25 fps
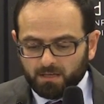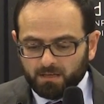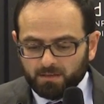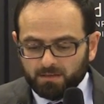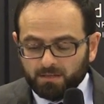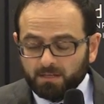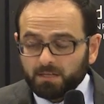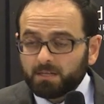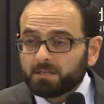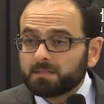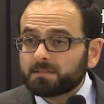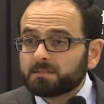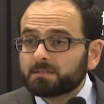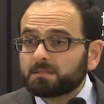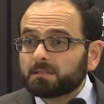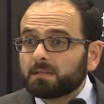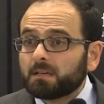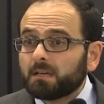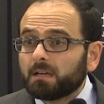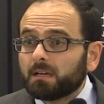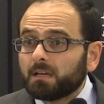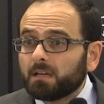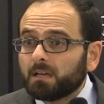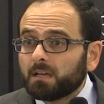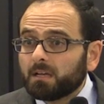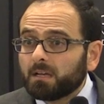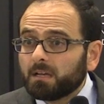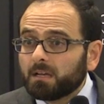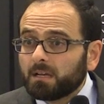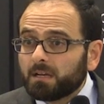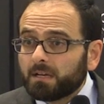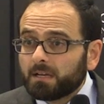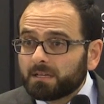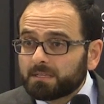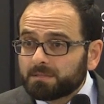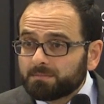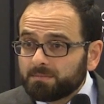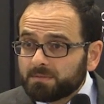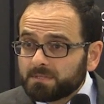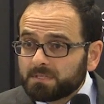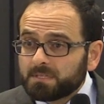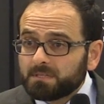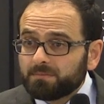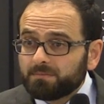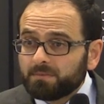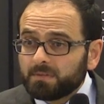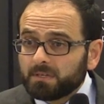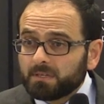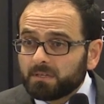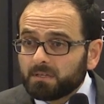There is uh, a
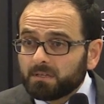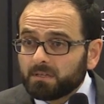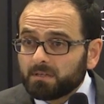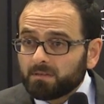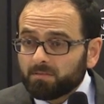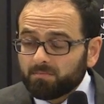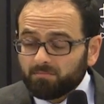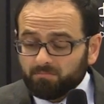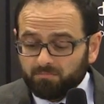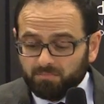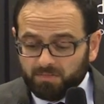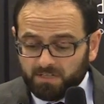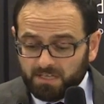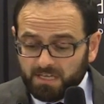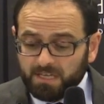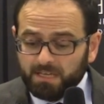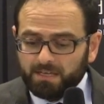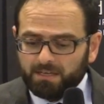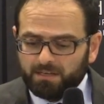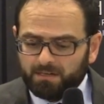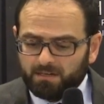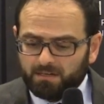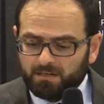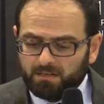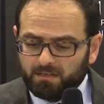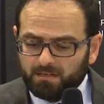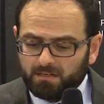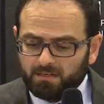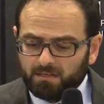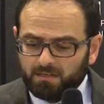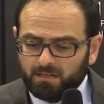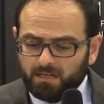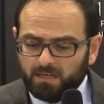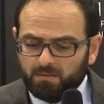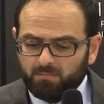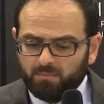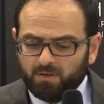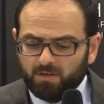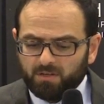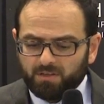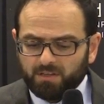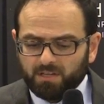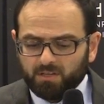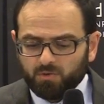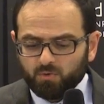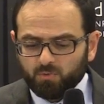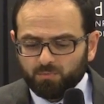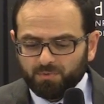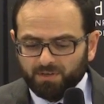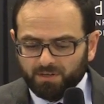specific care about the
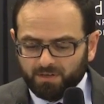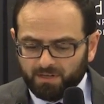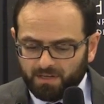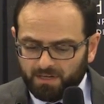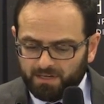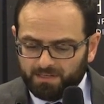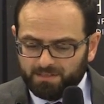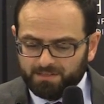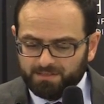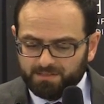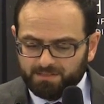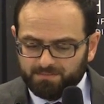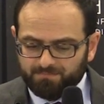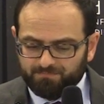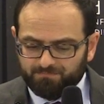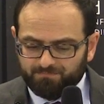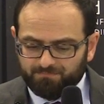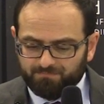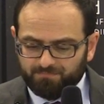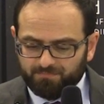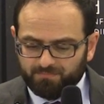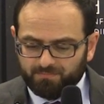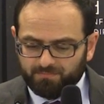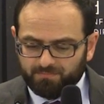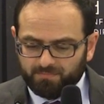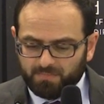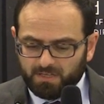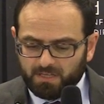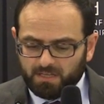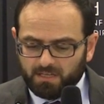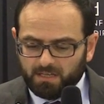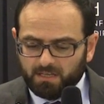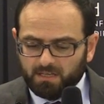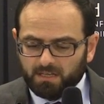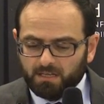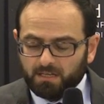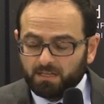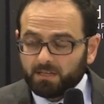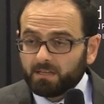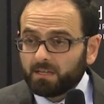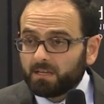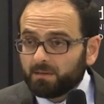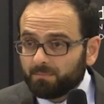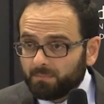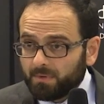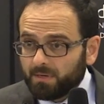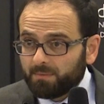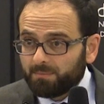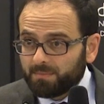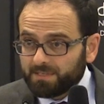human rights in the
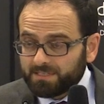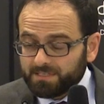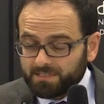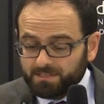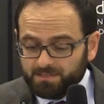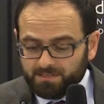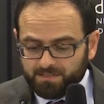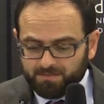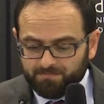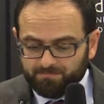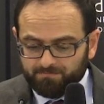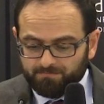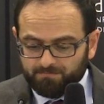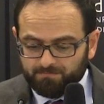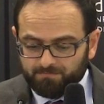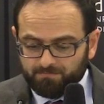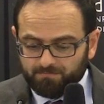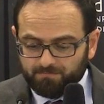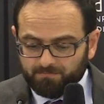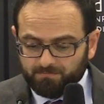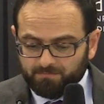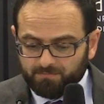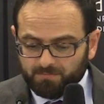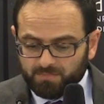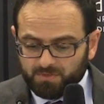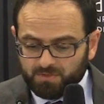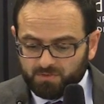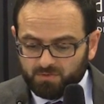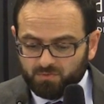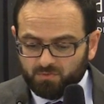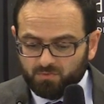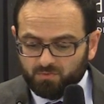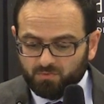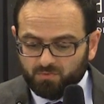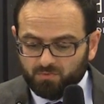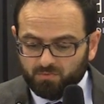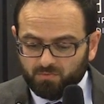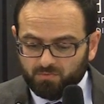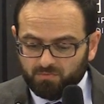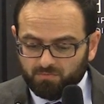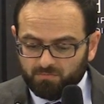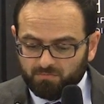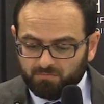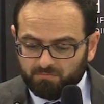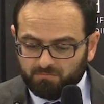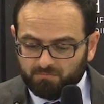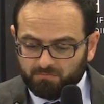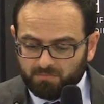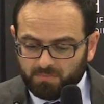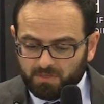Amman message. So
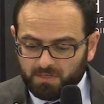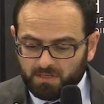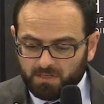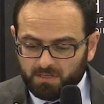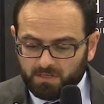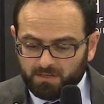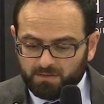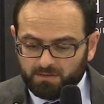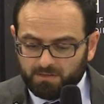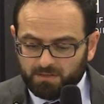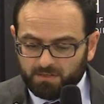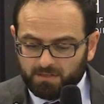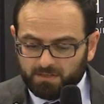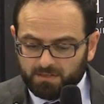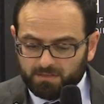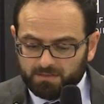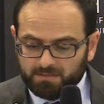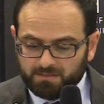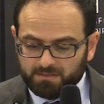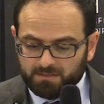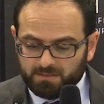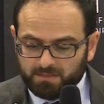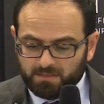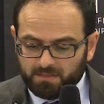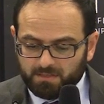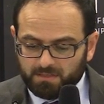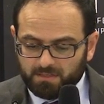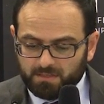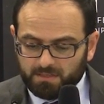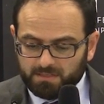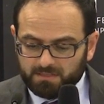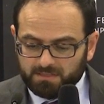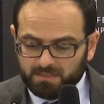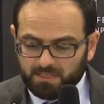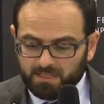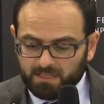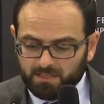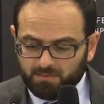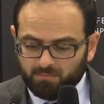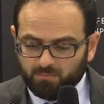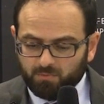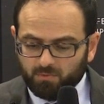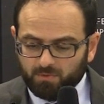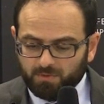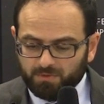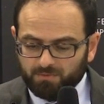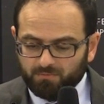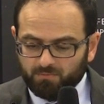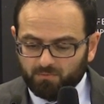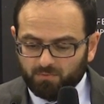there is a
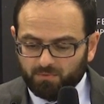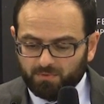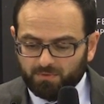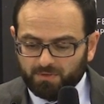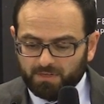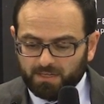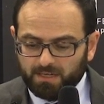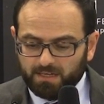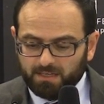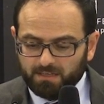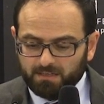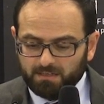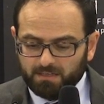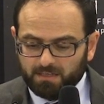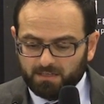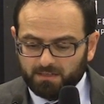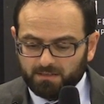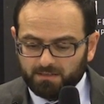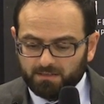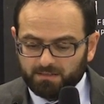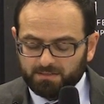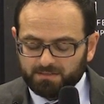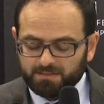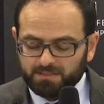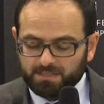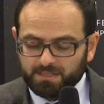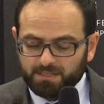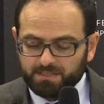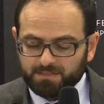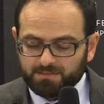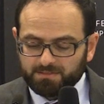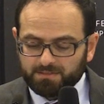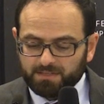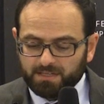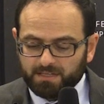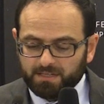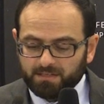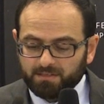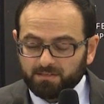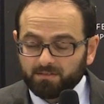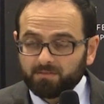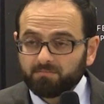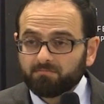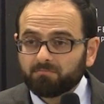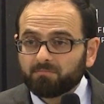standpoint for that, and it says that